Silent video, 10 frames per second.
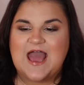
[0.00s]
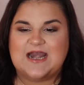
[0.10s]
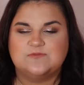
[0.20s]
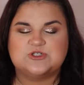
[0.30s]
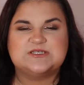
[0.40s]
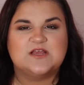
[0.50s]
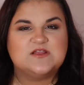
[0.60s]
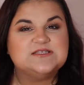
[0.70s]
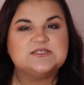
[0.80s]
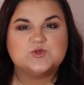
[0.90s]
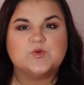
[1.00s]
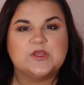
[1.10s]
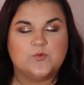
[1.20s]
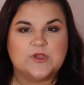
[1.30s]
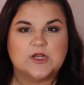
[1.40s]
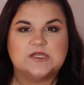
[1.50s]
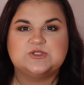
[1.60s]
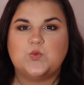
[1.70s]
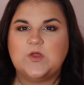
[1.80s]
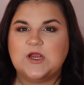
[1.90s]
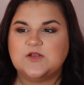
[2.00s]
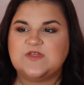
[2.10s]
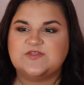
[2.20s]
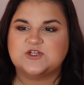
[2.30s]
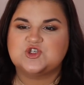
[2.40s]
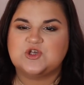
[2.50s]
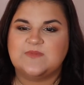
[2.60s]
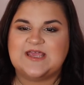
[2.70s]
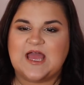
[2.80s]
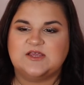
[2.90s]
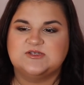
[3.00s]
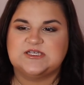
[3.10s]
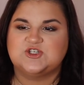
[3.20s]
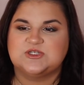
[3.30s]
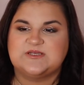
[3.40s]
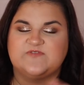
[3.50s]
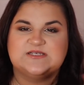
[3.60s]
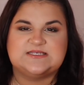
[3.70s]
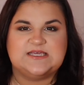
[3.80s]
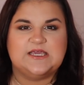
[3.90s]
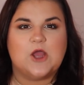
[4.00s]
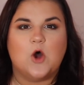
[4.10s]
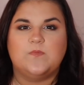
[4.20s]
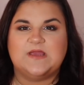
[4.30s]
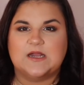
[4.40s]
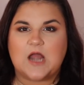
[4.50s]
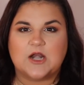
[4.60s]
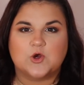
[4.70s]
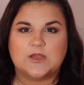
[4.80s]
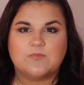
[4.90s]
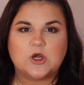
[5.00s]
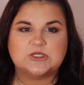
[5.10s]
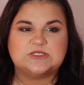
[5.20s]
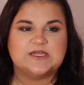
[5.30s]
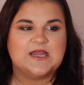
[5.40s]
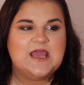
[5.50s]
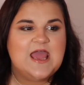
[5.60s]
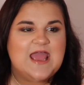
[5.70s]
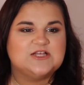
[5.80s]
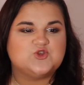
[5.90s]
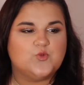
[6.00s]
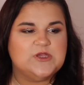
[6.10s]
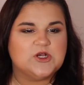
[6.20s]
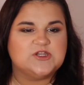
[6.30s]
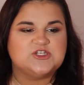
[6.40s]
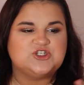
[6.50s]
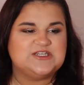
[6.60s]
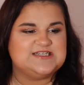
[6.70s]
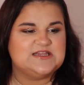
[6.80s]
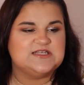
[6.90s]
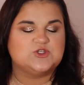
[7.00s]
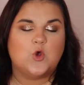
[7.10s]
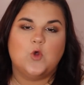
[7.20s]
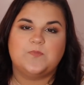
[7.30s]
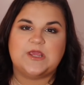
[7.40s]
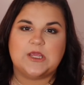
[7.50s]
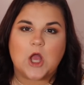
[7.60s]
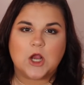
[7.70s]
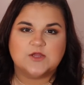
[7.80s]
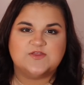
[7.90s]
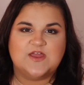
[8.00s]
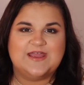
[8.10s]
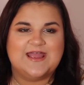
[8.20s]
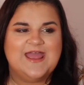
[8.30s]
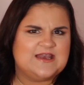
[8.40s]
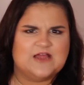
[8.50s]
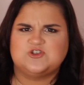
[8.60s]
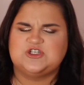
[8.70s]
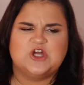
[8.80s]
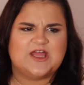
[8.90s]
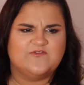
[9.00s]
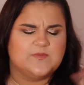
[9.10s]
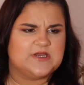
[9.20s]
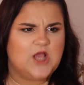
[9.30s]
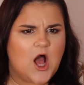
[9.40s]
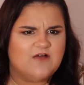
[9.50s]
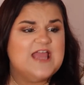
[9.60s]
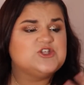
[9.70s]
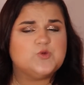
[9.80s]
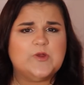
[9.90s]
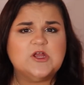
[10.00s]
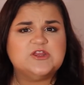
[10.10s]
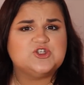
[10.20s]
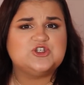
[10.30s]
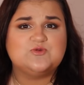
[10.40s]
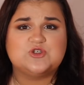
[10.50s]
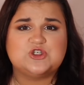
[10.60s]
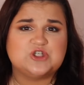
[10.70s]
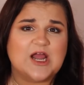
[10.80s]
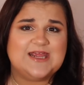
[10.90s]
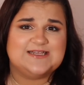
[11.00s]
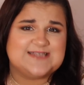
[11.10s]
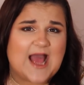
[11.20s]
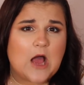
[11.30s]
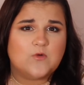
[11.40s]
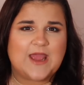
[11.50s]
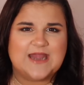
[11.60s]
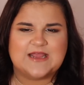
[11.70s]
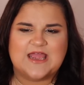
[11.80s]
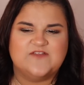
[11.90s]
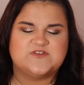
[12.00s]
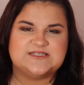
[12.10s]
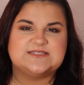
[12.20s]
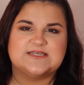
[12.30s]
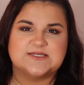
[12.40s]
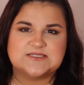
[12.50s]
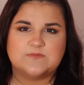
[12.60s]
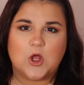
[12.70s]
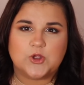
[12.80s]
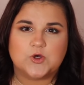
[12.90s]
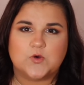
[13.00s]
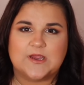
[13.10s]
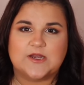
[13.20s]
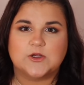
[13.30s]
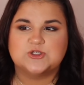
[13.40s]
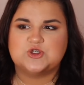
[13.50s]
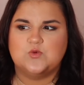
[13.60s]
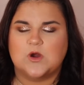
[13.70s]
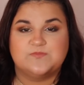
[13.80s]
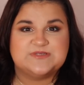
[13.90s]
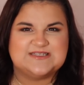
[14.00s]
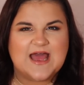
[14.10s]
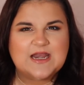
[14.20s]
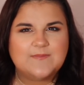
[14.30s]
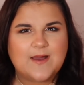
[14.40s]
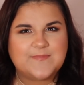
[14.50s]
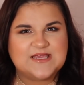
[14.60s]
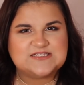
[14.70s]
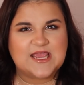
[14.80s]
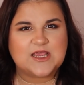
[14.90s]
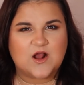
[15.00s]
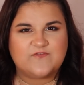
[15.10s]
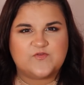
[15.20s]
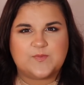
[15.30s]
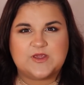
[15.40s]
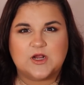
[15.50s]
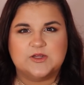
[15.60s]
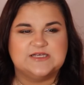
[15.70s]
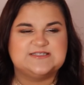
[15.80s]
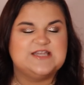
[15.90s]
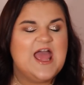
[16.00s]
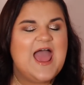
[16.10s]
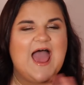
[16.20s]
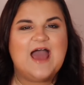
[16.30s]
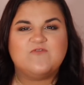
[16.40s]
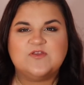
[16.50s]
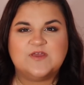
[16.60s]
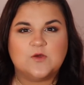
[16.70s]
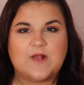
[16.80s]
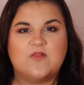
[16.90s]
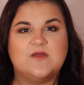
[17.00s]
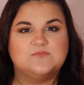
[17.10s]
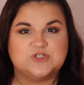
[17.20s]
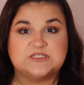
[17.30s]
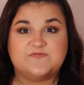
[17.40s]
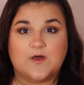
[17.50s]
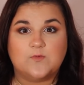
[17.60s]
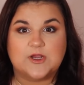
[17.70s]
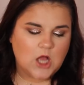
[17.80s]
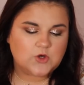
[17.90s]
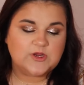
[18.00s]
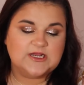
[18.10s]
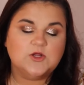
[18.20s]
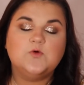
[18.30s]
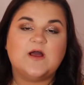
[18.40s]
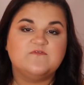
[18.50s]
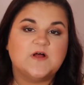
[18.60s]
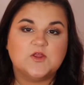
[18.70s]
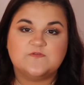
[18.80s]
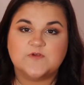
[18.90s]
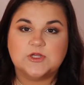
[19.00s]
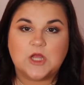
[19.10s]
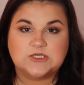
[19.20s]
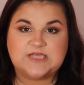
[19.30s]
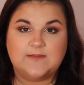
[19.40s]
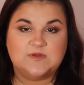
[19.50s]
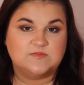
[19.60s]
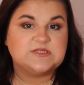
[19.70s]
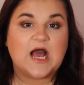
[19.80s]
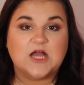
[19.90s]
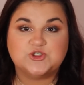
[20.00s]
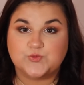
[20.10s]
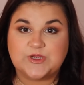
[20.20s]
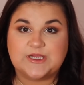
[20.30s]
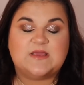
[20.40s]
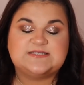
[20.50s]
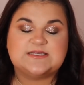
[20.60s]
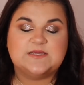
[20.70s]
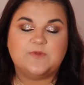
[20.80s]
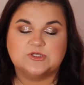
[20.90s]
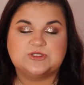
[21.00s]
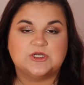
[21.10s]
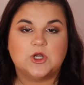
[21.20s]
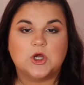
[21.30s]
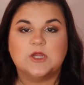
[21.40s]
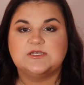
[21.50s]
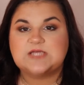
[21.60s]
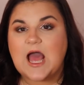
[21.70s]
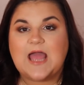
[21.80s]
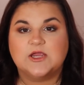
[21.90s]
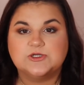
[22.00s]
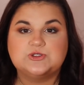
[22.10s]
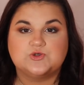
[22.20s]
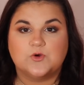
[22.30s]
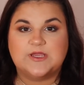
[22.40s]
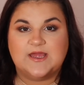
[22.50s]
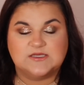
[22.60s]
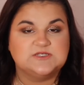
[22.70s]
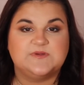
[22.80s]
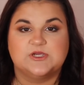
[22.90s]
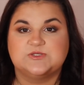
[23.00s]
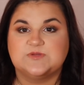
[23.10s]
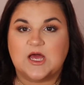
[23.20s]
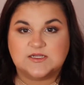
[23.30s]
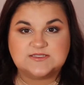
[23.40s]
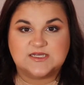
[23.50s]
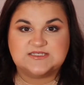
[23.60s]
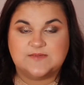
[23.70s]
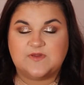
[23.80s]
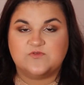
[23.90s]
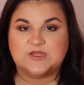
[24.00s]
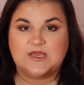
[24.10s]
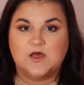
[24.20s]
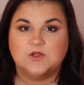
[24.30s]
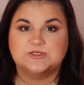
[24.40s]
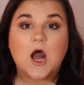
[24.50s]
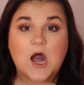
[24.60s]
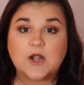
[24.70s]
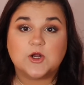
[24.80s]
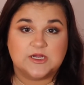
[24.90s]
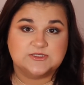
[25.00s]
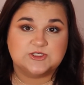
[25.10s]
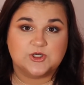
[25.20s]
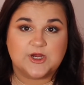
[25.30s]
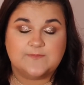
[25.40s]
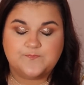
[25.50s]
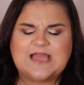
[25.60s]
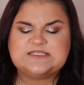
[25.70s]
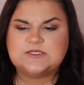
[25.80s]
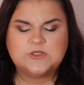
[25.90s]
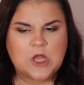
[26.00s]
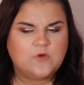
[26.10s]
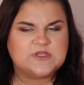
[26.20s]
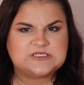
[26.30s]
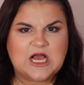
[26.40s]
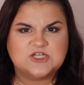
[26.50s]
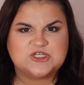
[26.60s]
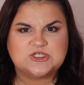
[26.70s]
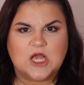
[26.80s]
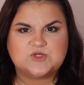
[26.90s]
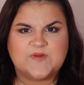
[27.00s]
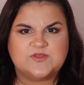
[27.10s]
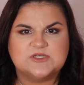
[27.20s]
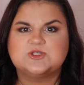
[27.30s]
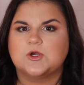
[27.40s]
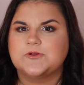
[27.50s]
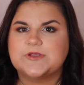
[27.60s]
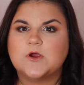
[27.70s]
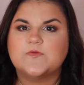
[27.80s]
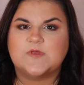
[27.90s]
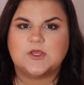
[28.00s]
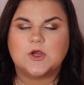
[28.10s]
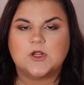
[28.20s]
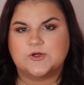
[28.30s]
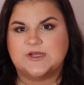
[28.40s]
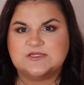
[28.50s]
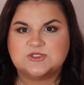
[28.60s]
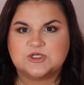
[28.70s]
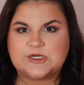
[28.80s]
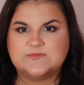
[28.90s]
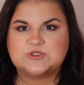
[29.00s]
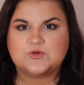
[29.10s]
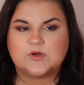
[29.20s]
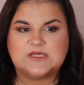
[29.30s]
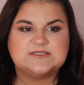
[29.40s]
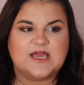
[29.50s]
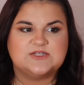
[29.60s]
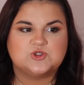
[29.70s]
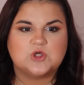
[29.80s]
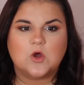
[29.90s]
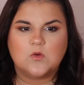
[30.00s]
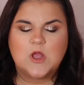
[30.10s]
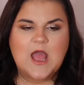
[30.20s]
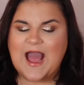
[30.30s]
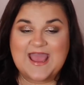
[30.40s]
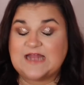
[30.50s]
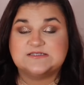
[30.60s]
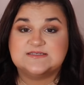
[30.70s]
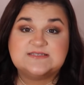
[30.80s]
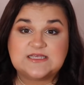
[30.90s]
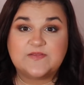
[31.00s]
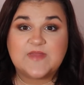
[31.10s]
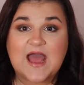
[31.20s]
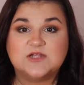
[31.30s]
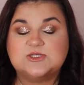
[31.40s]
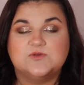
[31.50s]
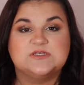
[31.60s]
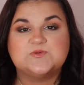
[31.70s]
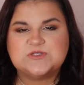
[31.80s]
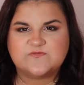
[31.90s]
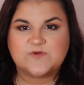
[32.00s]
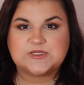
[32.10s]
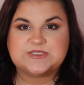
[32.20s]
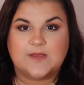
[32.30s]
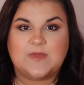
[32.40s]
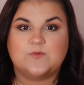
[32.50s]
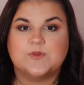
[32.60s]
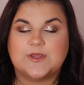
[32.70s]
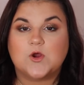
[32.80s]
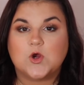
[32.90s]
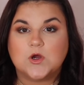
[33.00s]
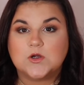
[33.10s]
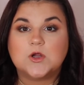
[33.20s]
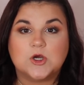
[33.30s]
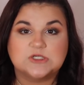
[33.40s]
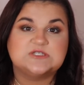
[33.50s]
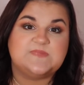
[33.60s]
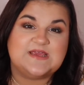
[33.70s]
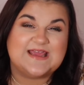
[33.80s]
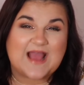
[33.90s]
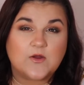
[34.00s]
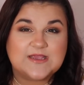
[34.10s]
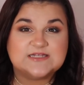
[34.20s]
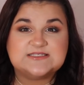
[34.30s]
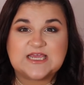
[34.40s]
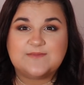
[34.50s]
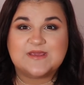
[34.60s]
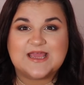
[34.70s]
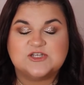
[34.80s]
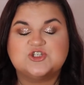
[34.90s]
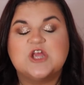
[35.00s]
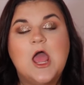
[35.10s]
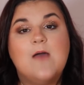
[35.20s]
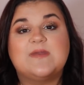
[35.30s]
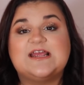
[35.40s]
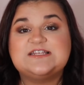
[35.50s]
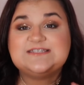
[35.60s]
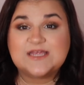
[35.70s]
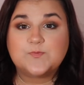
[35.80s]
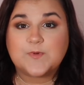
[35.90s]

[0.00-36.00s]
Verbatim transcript: and I'm just like, this is really weird. It's weird that there's so many accusations of the CEO being not a great person. It's weird that she did this whole PR thing and now she took everybody off. It's weird that she was shutting down and kind of dissing smaller creators who were upset about being taken off of the PR list everything around them just felt weird. A creator who I followed for a long time named Taj Reed basically posted her entire story and experience with Anastasia Beverly Hills on her Instagram. I didn't know that Taj had talked about this earlier in the year on her Instagram stories. I don't, I hadn't seen that. So this was the first time I'd really heard her speaking out against ABH. But I did